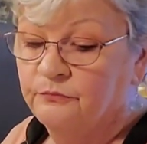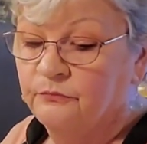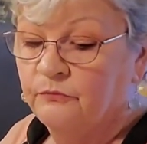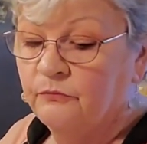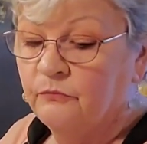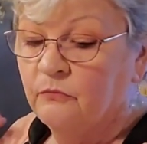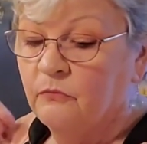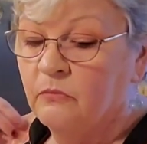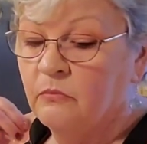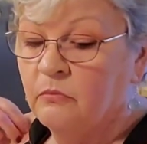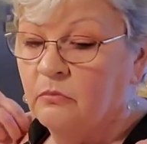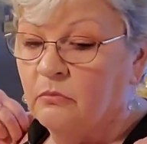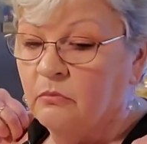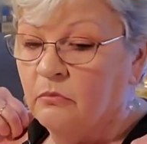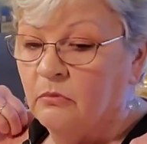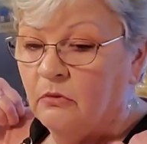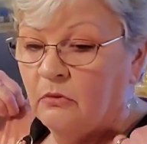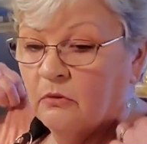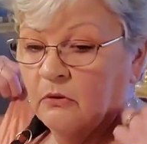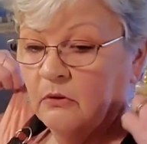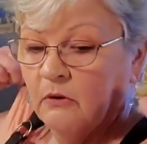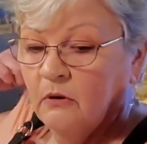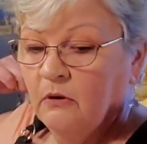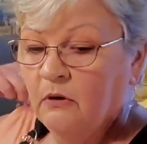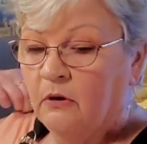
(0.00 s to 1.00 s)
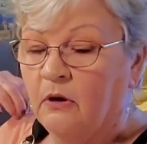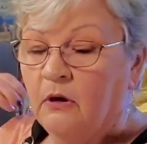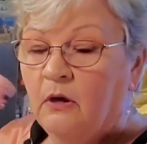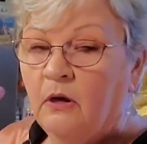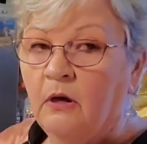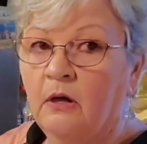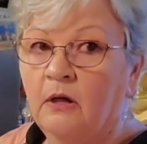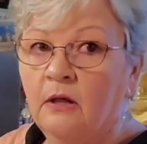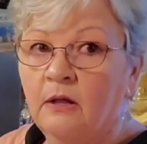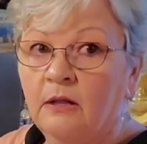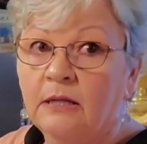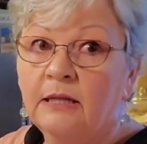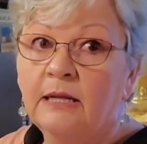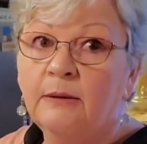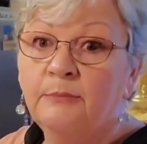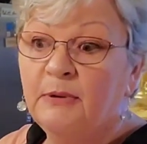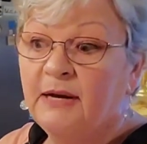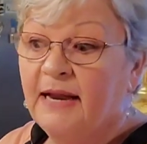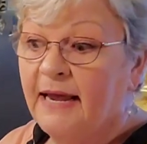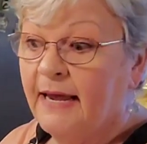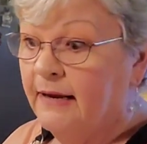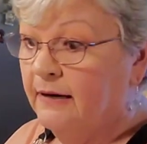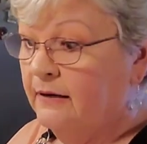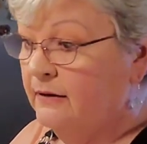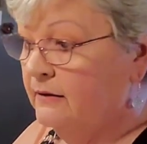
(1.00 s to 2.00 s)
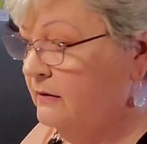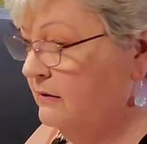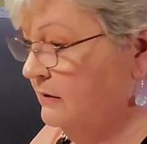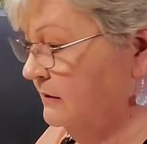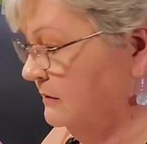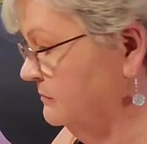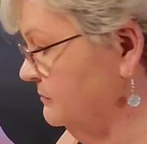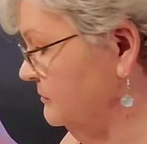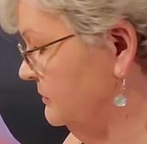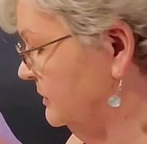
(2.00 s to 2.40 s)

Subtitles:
So it's good to use